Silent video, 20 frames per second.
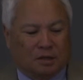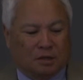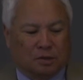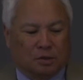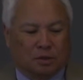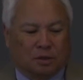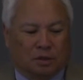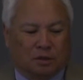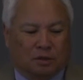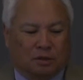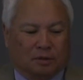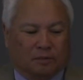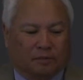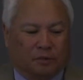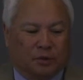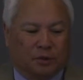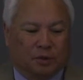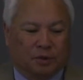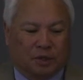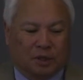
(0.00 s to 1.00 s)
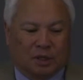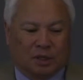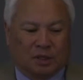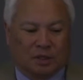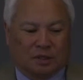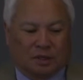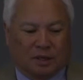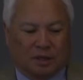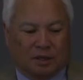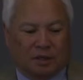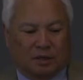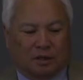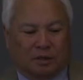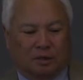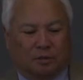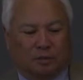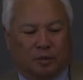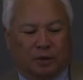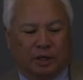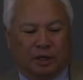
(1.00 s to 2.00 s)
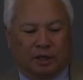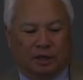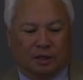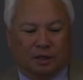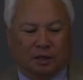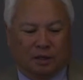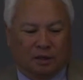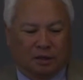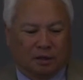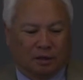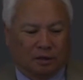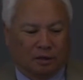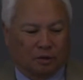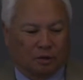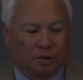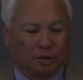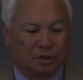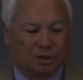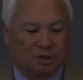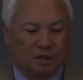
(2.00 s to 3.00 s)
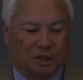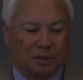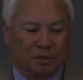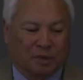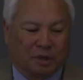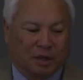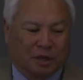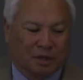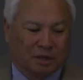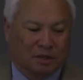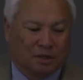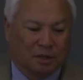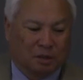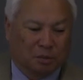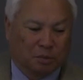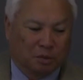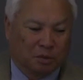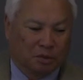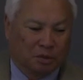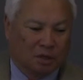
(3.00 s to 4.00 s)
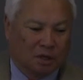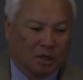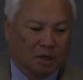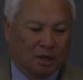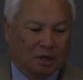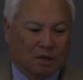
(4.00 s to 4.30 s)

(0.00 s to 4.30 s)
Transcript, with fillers: to um, do things like um, bring in uh, cross laminated timber